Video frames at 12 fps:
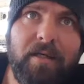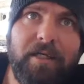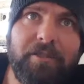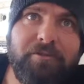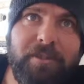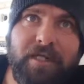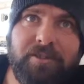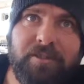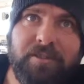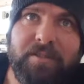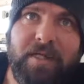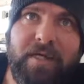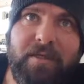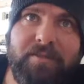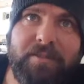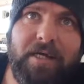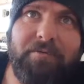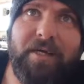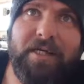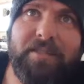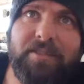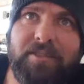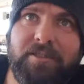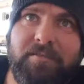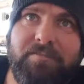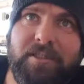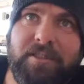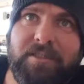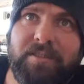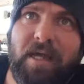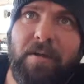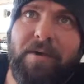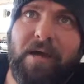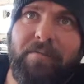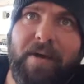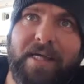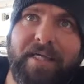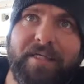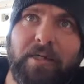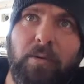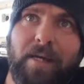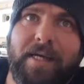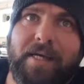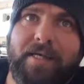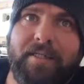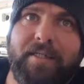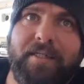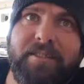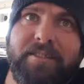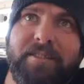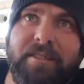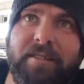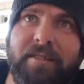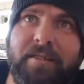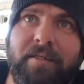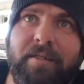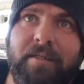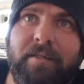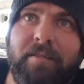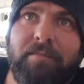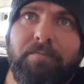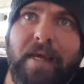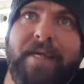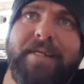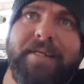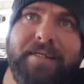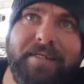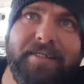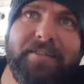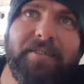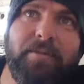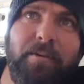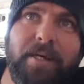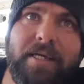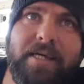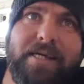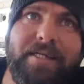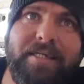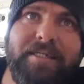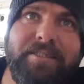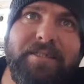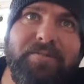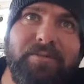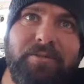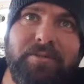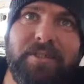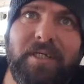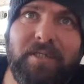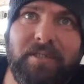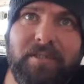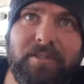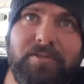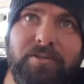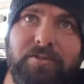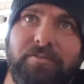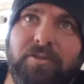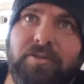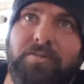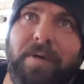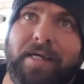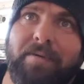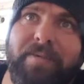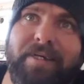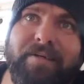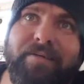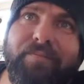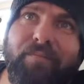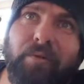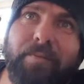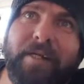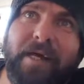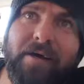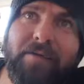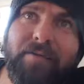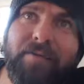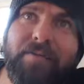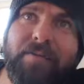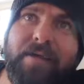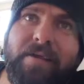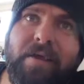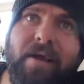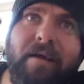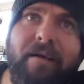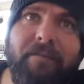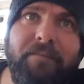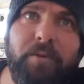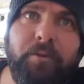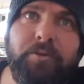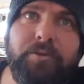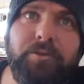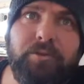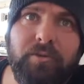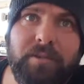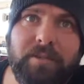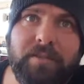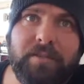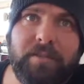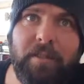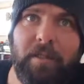Introduction. The health star rating system is about making it quicker and easier for New Zealand consumers to make a better informed healthy food choices.